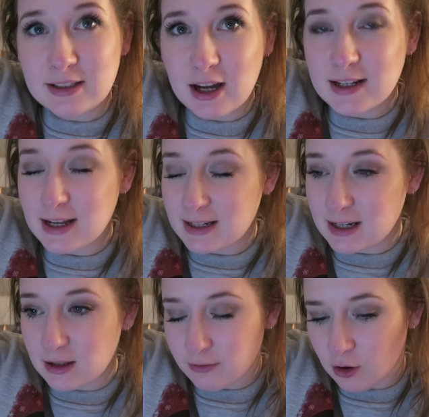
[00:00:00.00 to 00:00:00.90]
I started
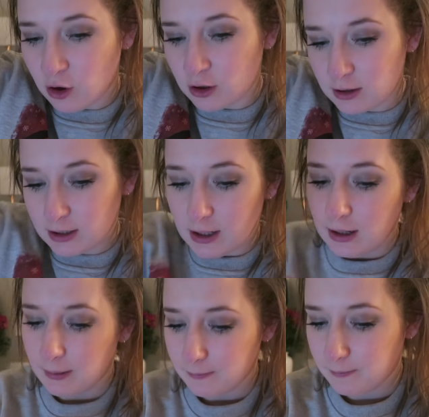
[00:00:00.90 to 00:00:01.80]
editing the vlog
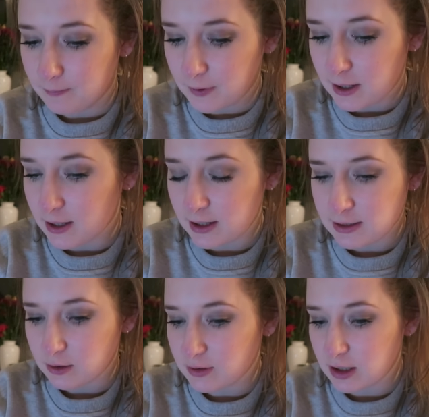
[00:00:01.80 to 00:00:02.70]

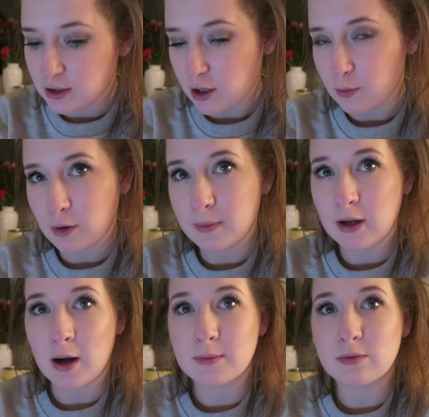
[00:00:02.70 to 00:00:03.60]
because obviously I don't want to
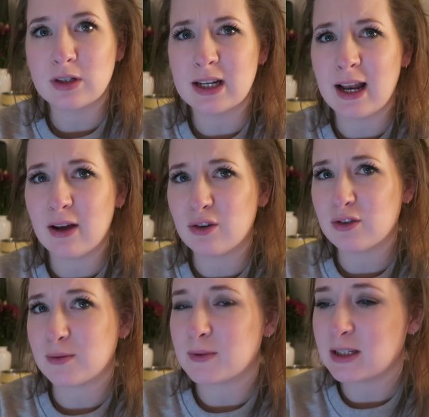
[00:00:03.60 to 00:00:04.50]
be up really late on
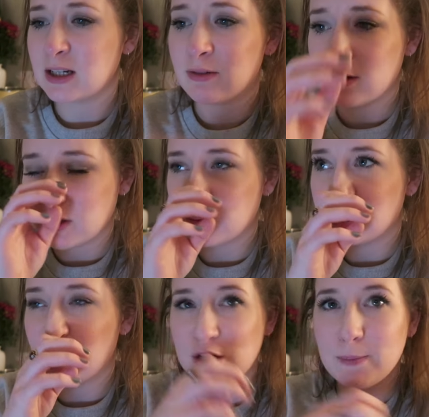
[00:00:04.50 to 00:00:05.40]
Christmas Eve. I just
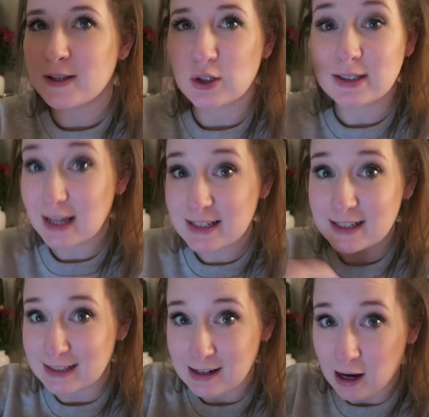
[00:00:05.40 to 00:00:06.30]
want to go to bed so
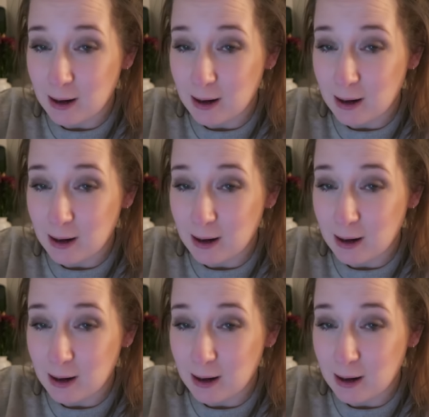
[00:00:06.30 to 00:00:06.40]
Santa can